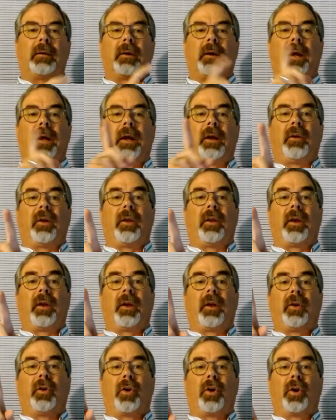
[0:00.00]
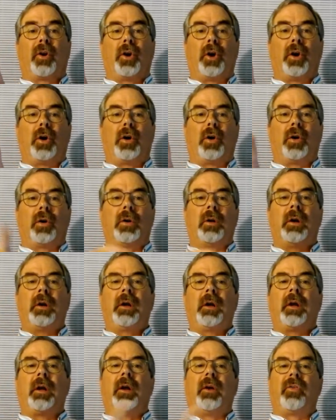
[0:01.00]
Okay, your goal
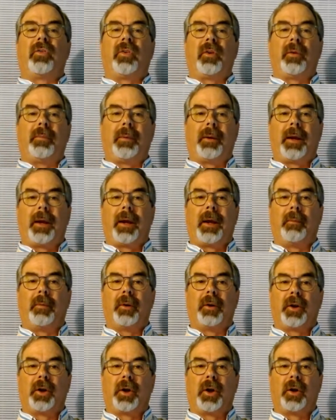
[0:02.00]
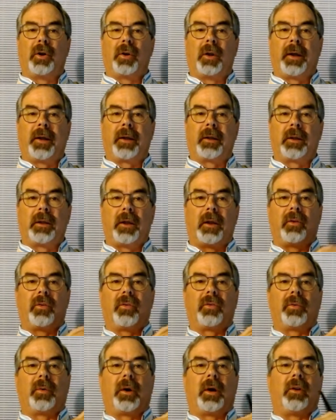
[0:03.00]
is to be able to go like this.
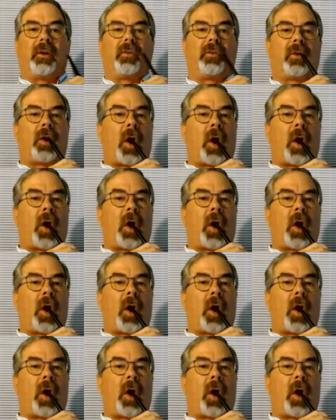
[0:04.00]
Watch.